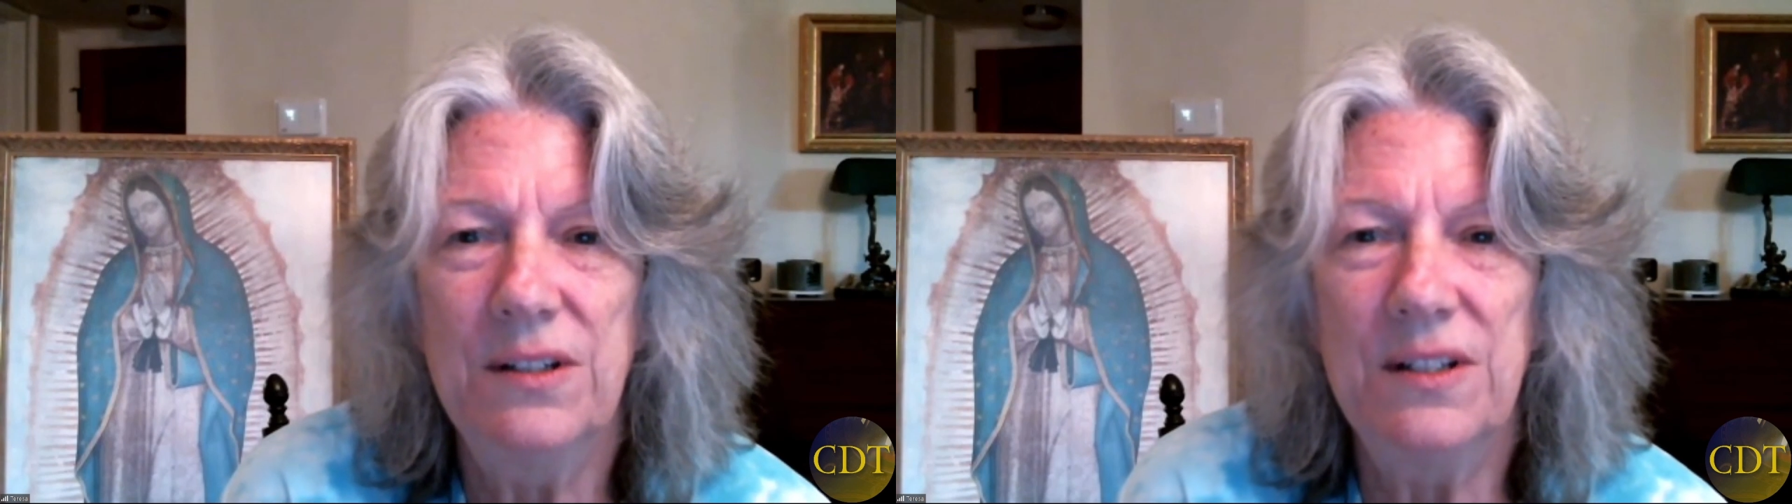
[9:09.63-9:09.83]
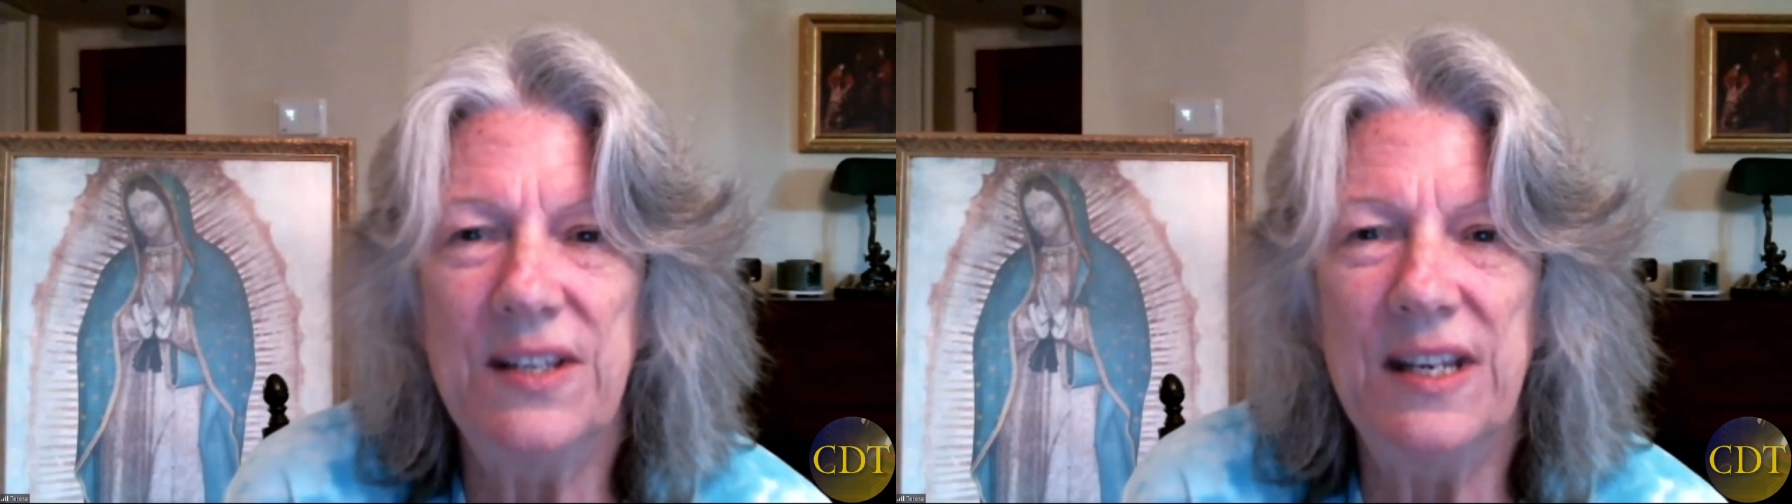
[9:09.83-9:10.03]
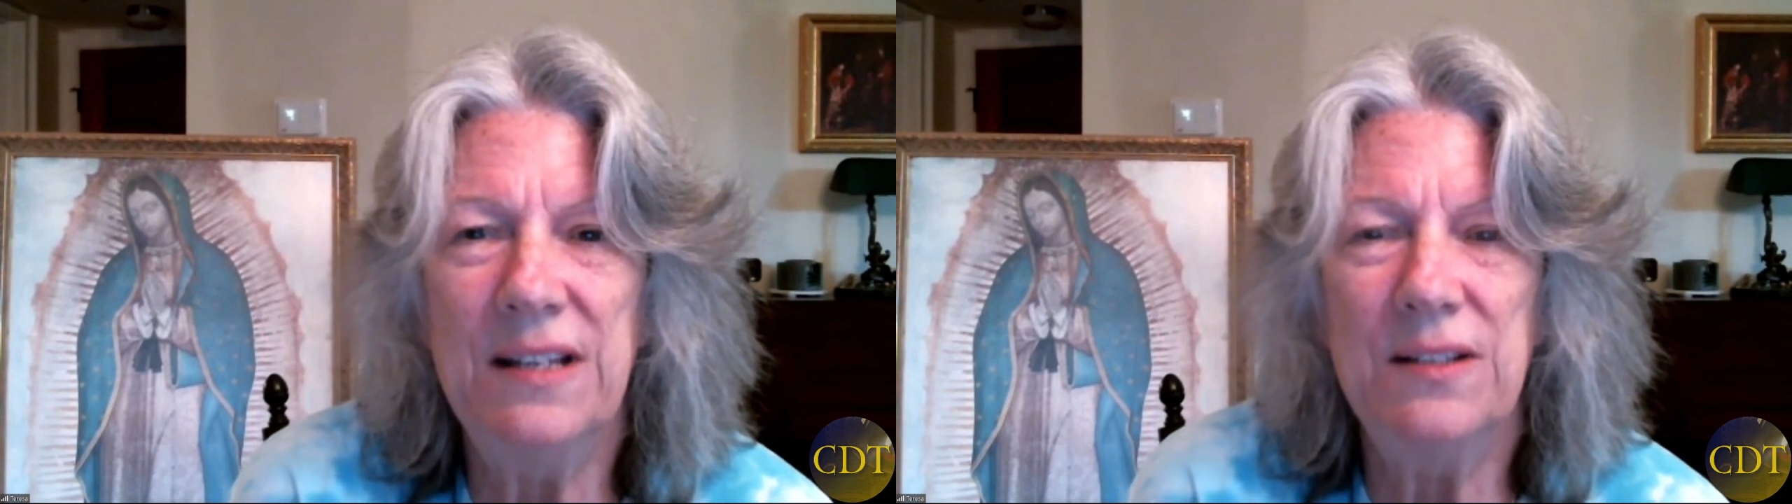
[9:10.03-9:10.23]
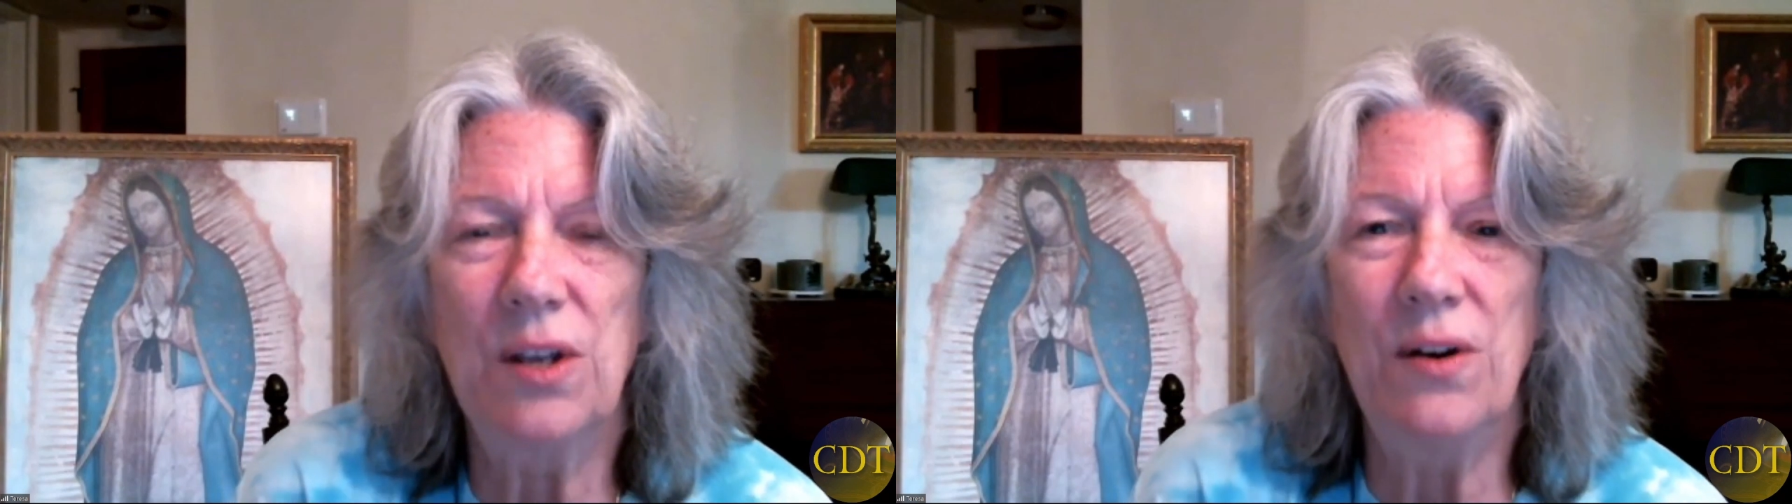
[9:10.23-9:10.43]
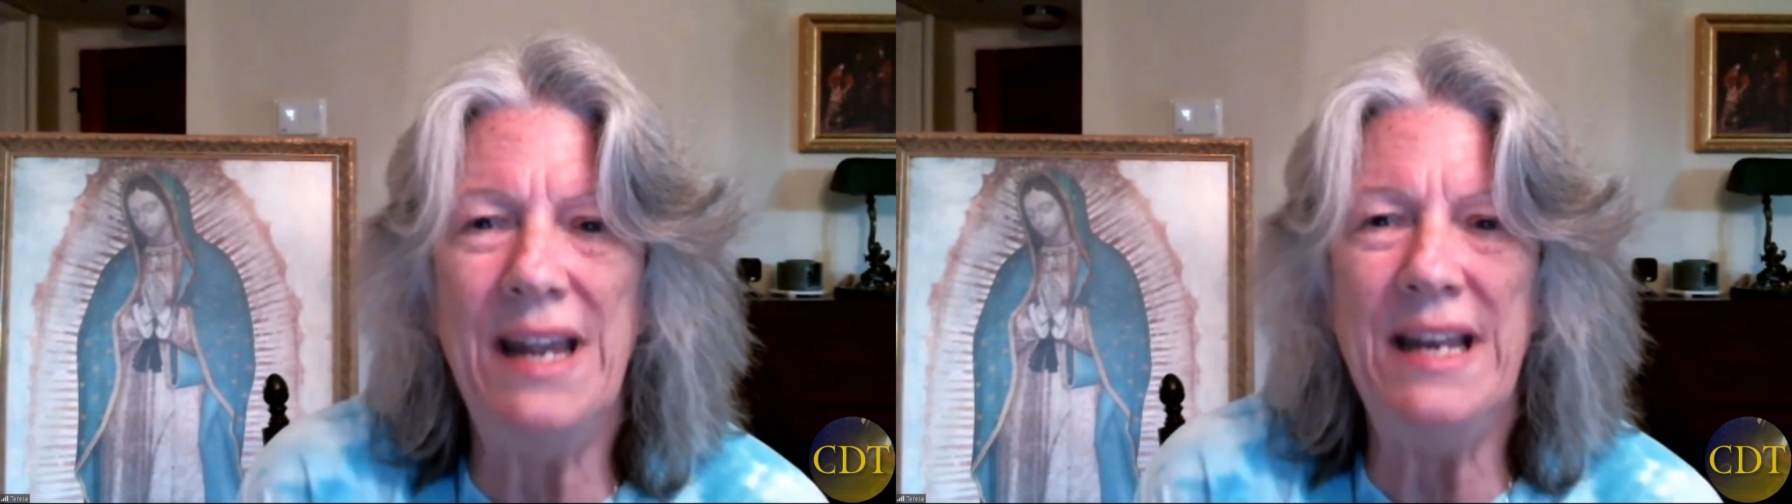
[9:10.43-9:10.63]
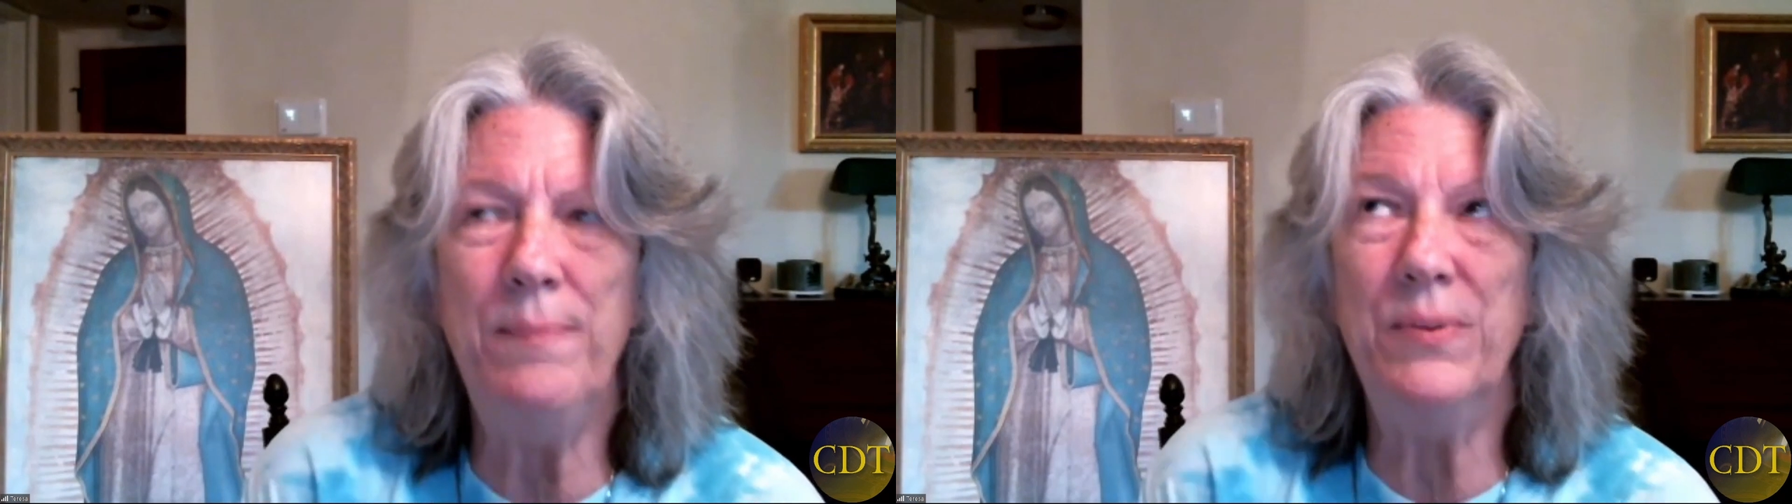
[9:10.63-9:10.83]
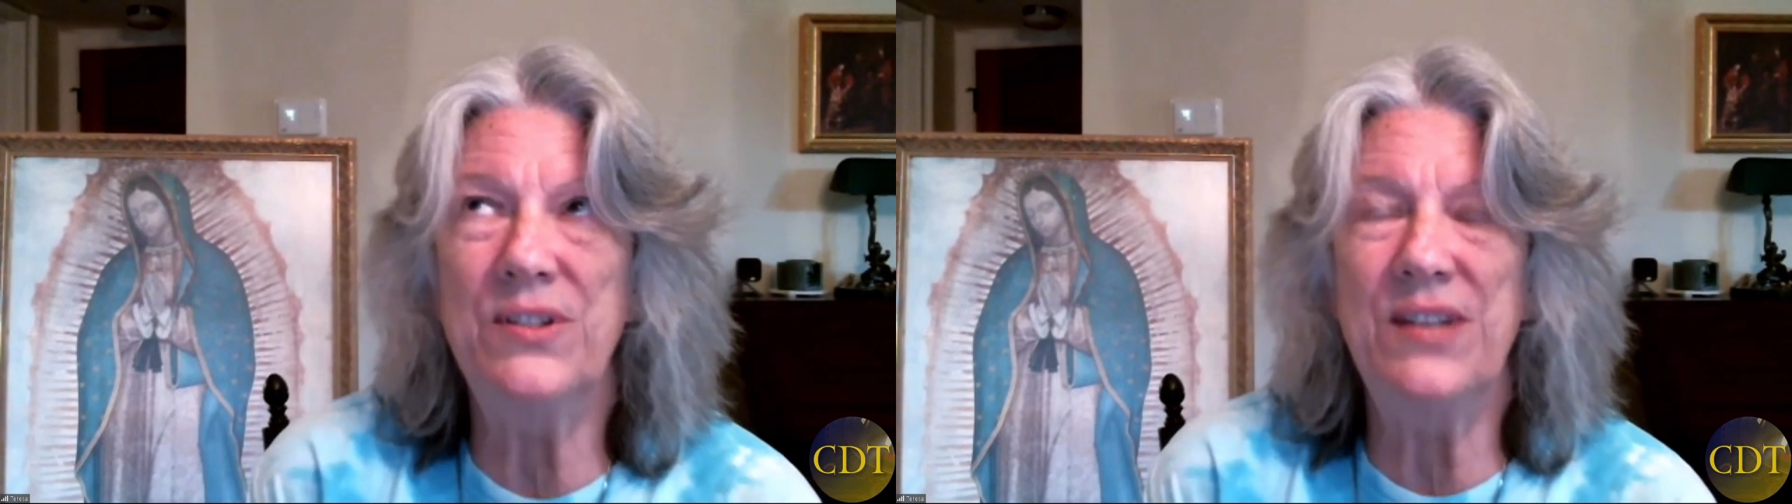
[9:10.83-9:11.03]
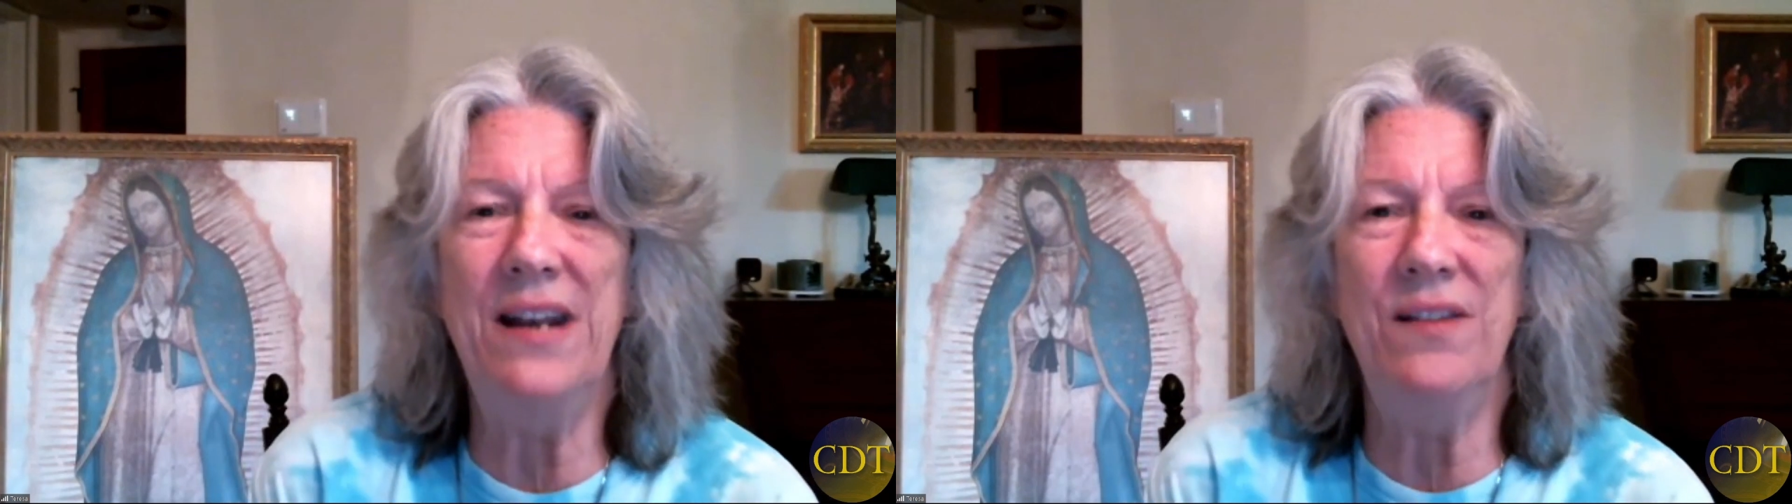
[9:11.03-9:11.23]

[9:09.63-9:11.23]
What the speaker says: You see, so 80%